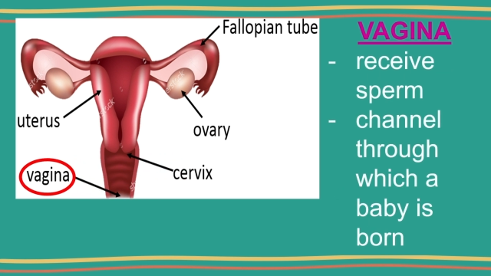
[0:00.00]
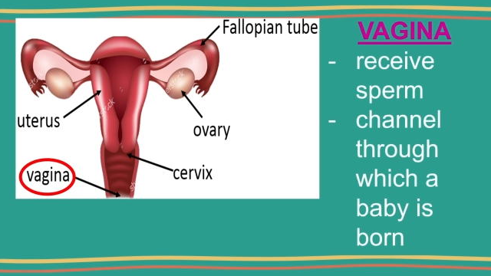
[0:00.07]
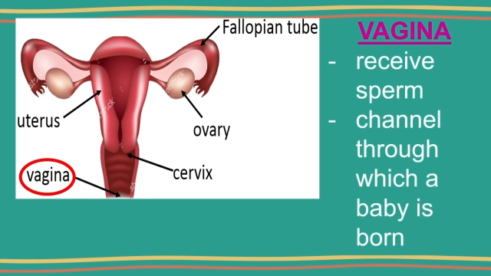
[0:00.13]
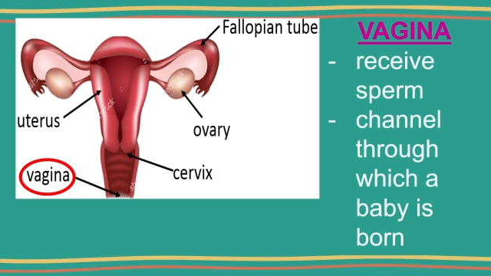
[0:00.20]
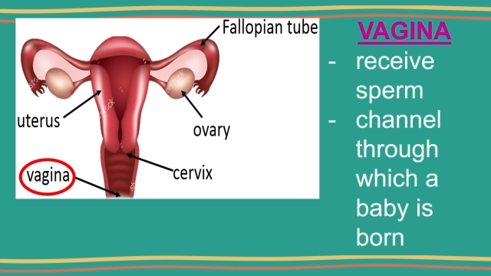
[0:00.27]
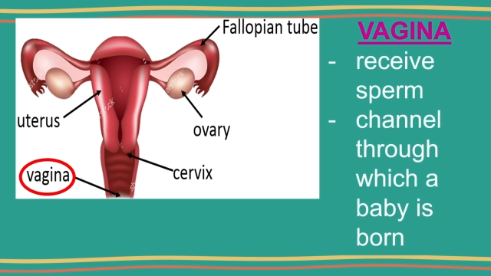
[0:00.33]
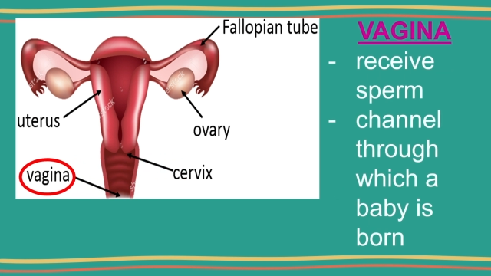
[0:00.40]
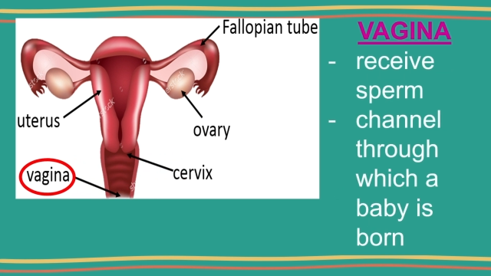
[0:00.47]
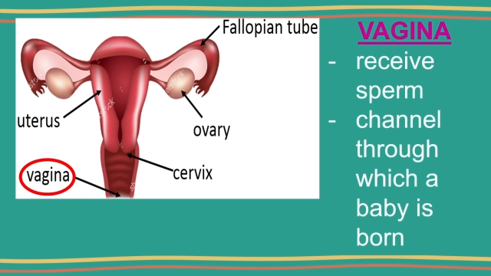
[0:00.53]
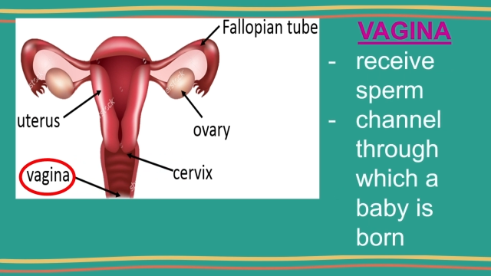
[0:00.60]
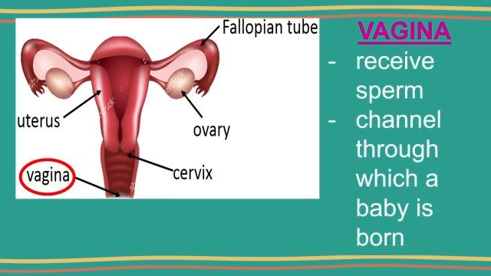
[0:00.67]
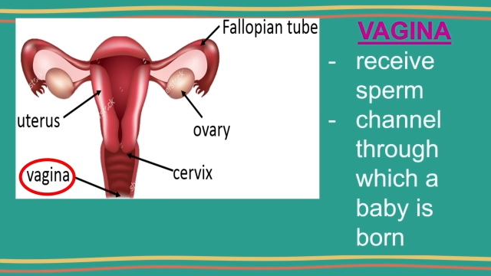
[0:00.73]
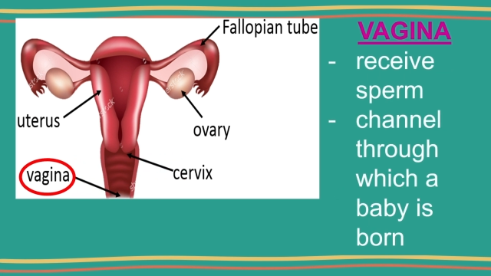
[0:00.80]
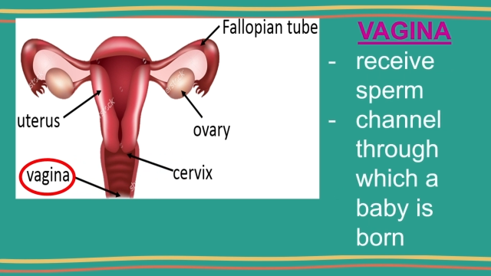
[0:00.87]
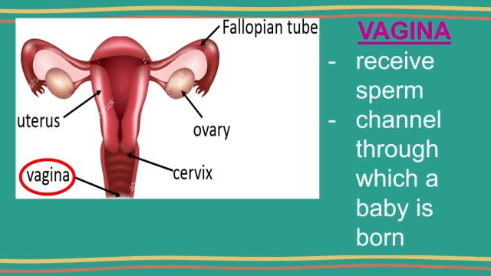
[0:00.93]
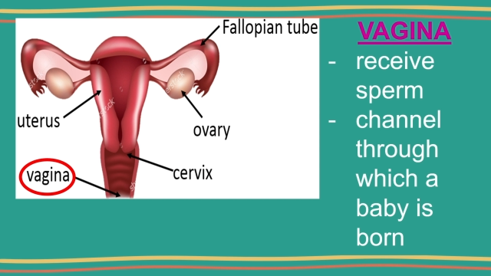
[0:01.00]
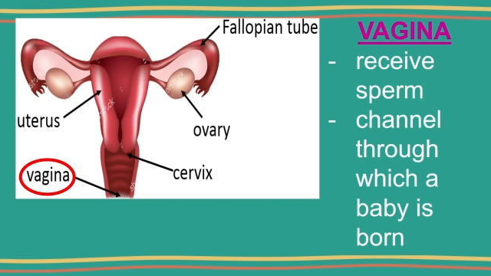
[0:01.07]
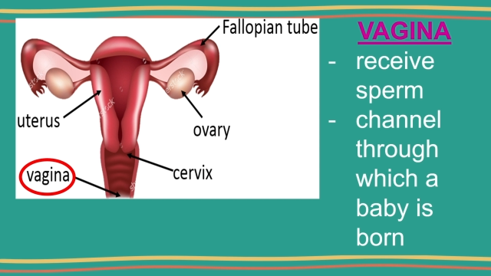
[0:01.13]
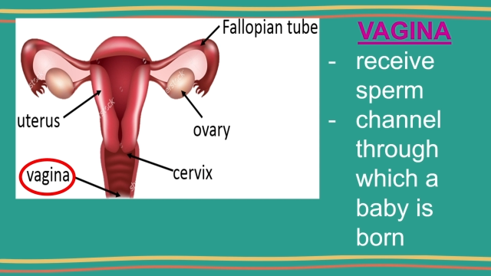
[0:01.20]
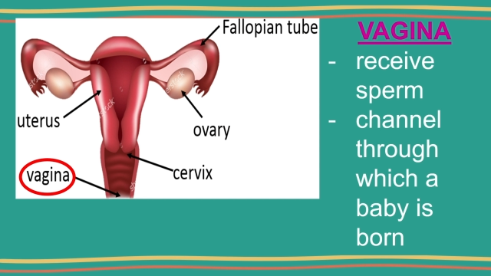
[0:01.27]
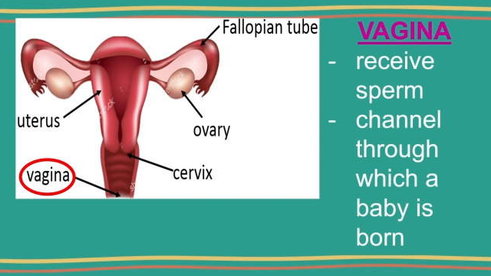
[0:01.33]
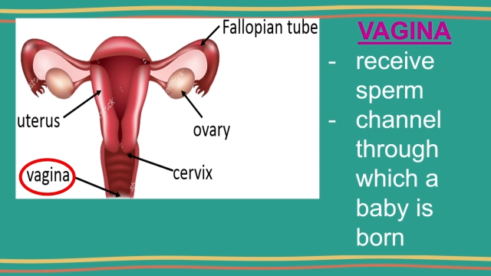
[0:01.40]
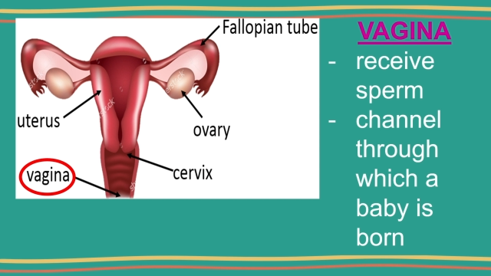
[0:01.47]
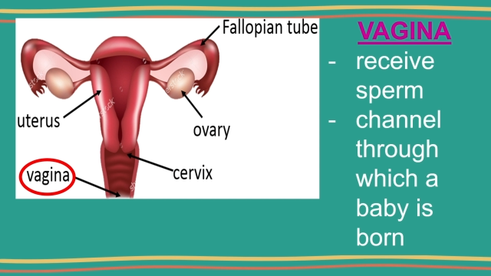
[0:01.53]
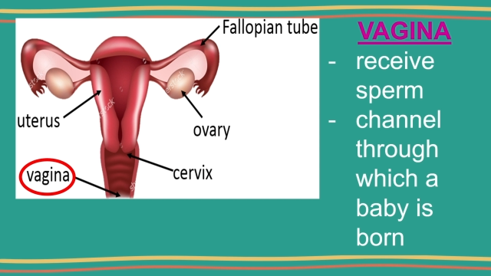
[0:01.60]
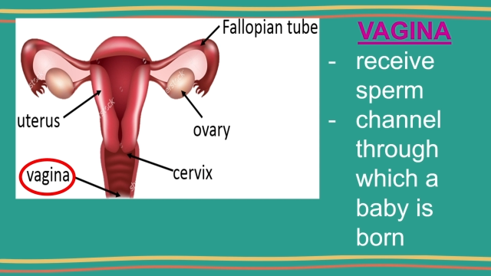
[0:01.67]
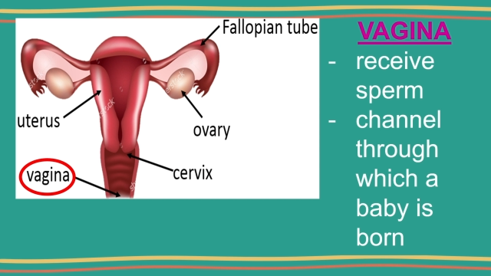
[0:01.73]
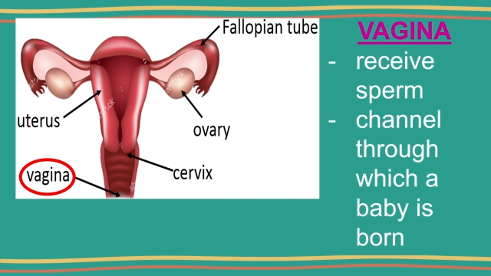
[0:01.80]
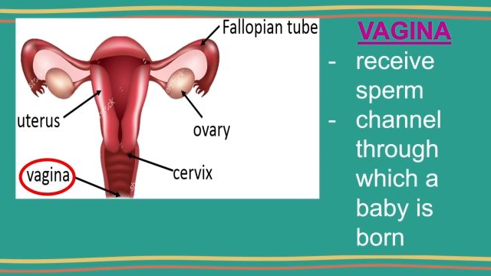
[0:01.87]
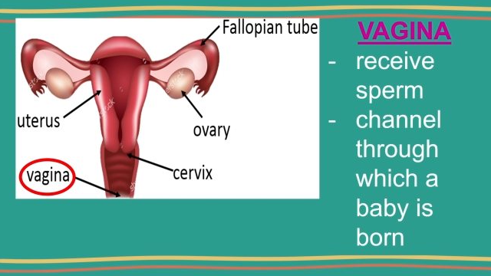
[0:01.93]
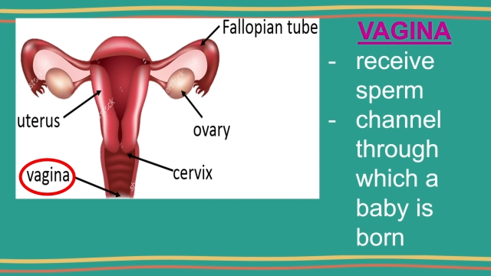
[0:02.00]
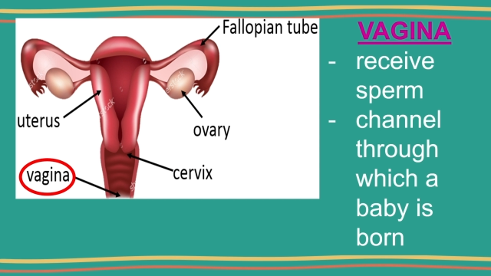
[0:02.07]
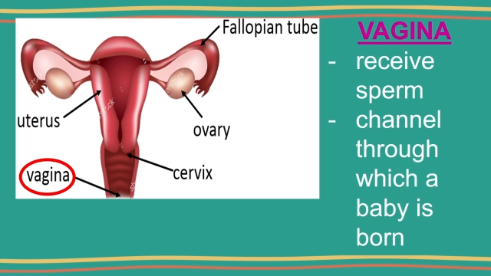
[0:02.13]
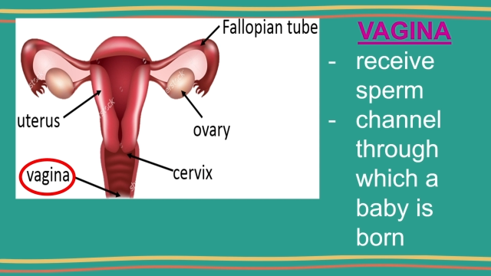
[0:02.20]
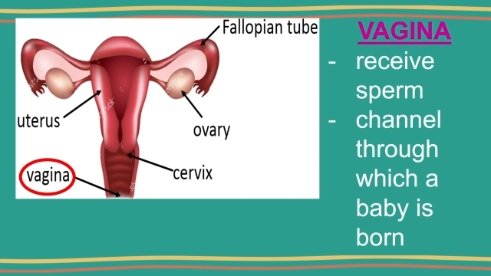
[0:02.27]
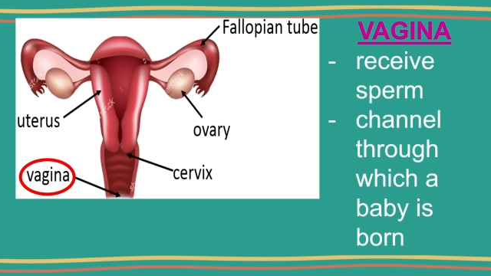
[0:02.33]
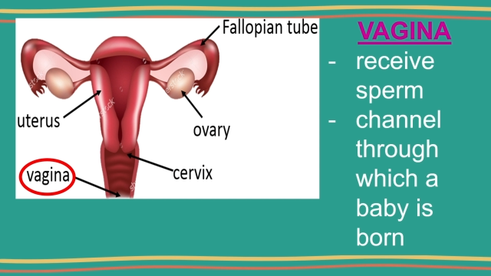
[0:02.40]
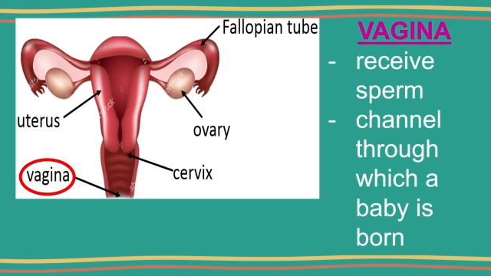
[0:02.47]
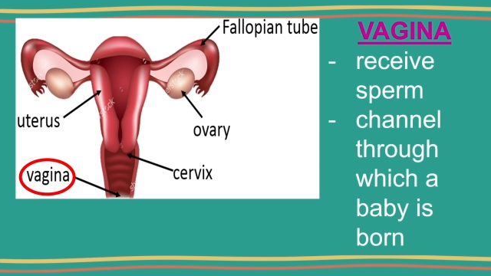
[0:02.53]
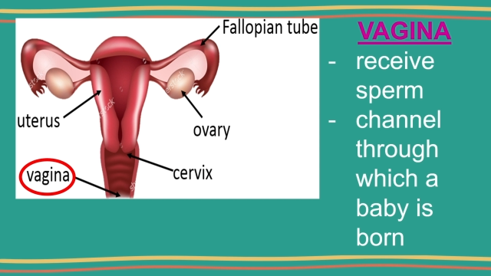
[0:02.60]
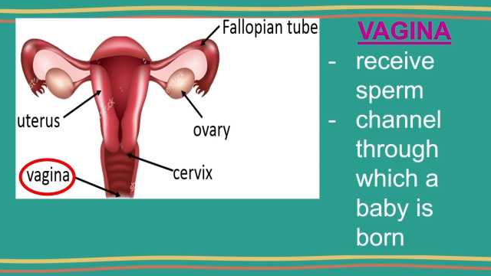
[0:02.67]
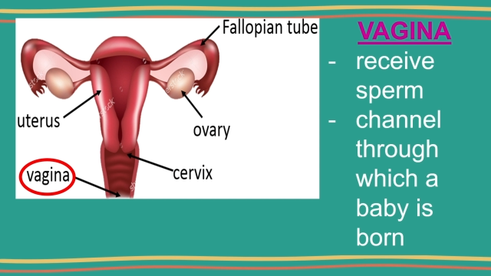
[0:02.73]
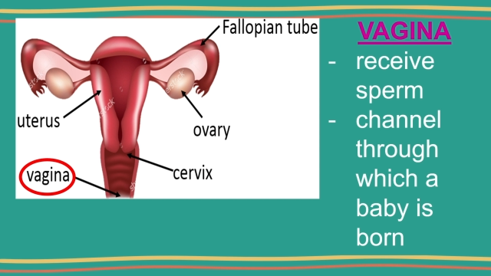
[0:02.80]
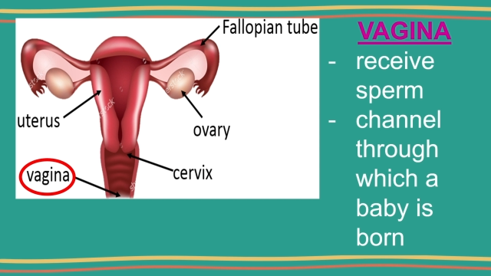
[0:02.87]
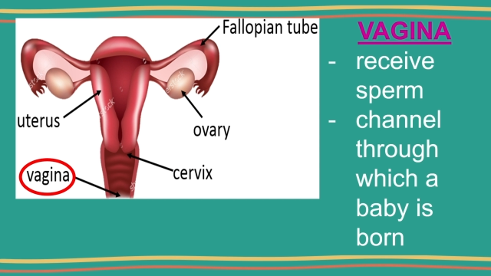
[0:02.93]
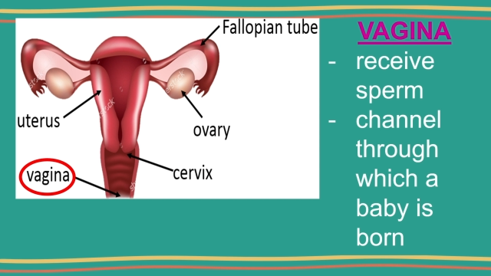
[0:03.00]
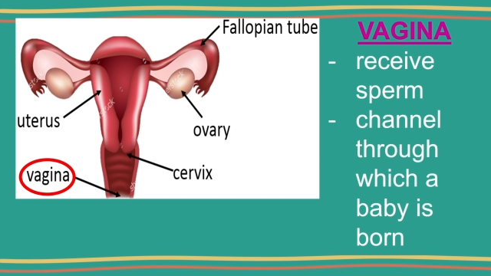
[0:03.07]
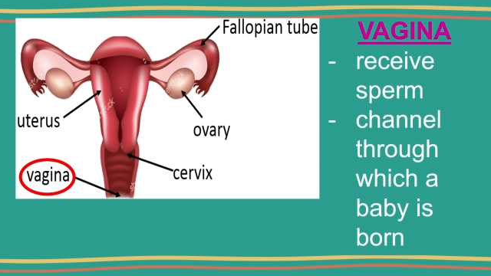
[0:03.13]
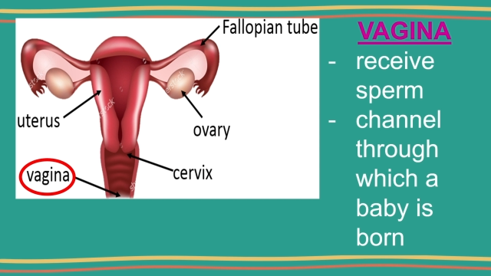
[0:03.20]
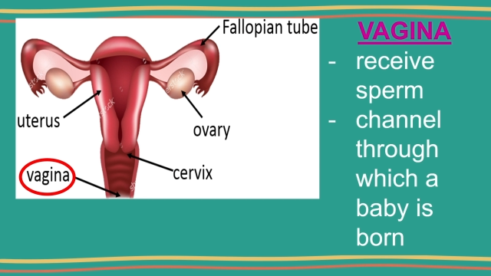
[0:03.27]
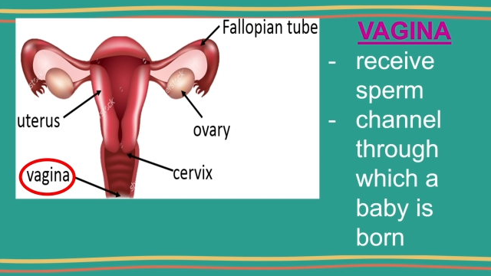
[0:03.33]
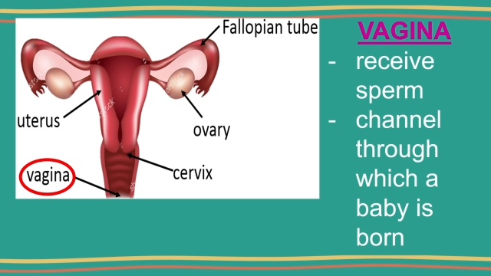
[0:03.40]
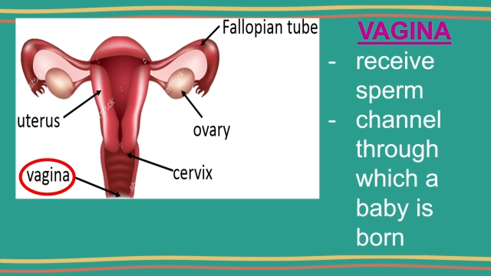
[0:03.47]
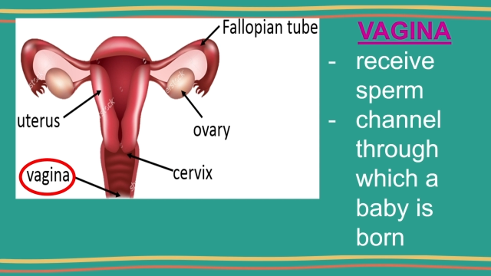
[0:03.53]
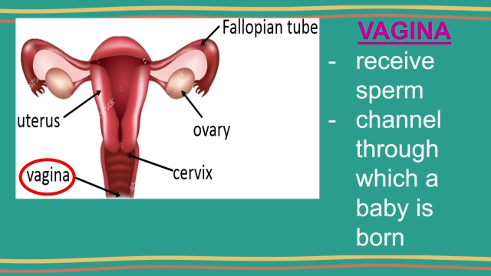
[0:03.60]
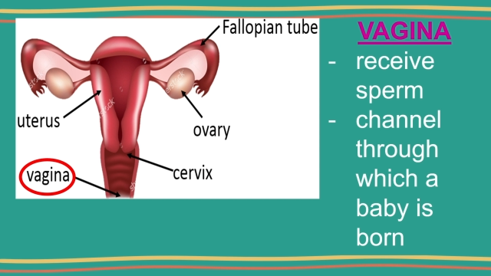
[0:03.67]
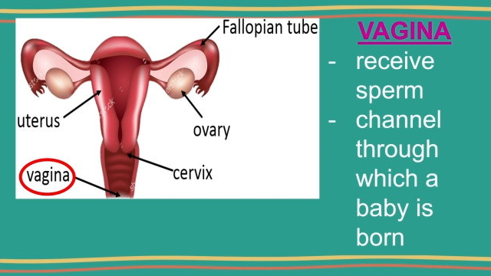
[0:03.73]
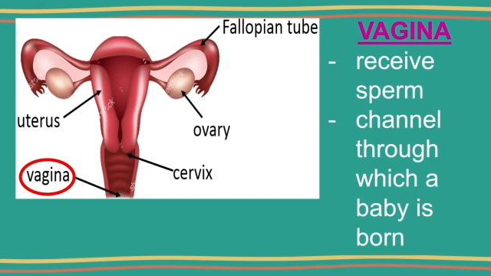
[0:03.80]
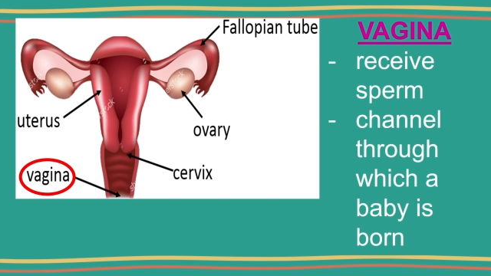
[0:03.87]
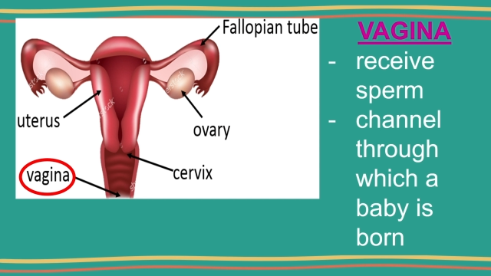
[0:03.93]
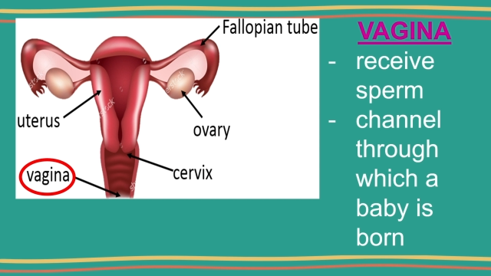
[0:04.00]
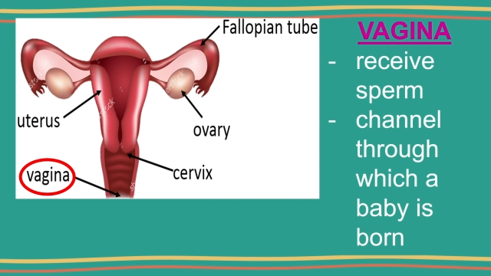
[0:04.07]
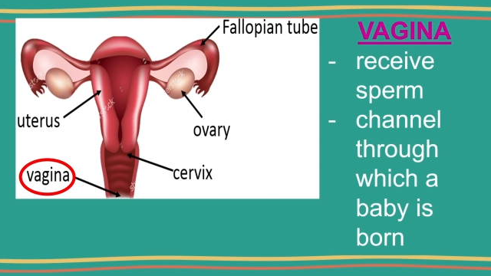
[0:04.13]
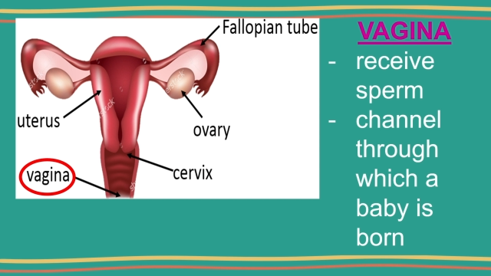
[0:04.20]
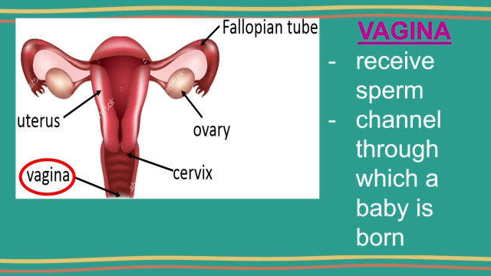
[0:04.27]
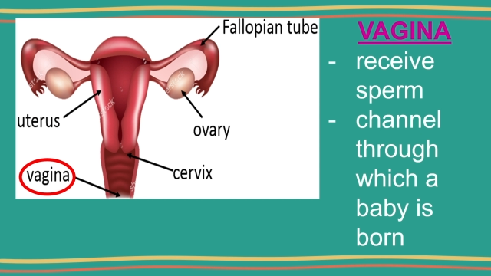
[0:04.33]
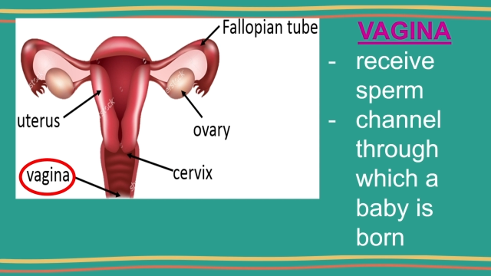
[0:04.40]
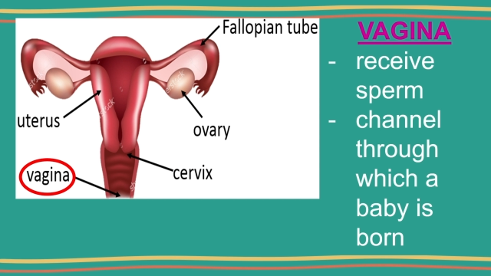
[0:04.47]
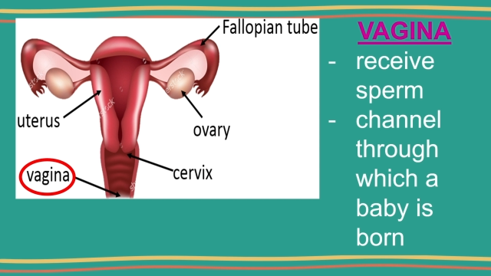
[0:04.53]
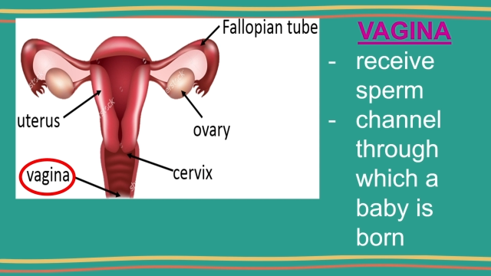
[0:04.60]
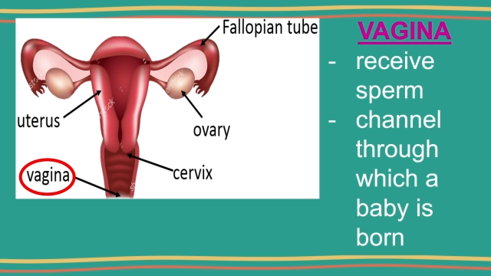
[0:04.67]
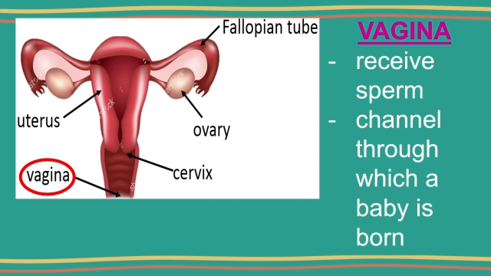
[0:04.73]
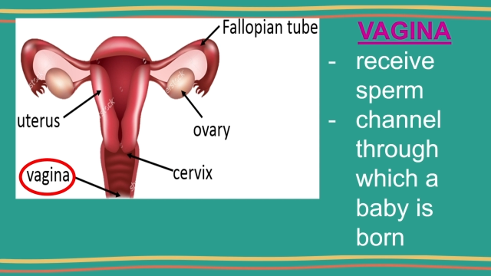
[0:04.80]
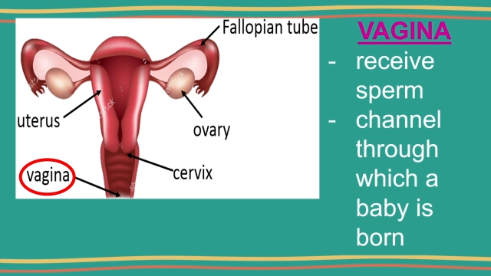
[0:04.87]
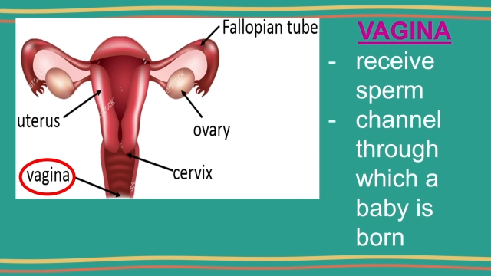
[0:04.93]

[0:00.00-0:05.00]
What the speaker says: [unreadable: no face in view]